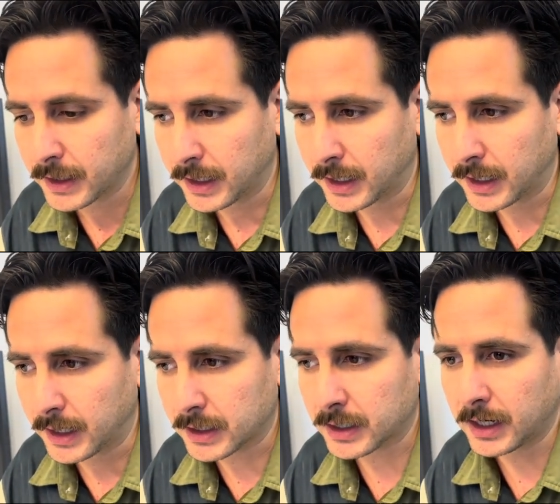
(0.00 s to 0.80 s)
uh,
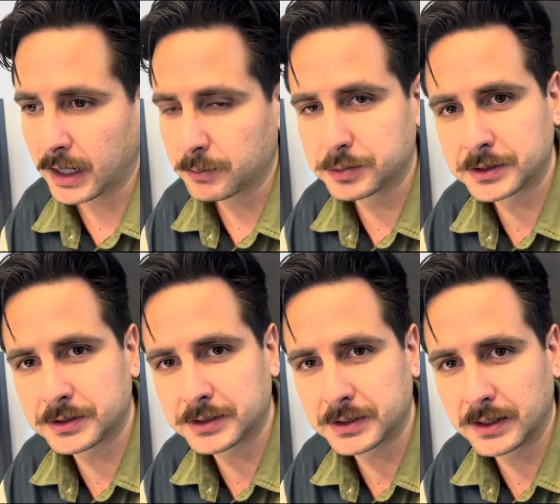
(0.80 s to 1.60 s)

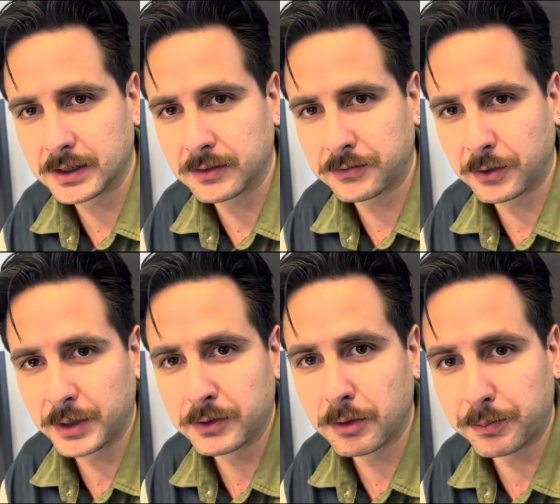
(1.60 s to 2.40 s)
clubs from
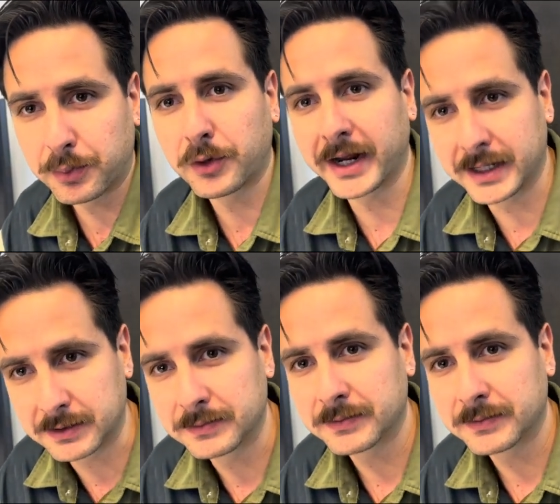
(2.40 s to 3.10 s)
Europe prey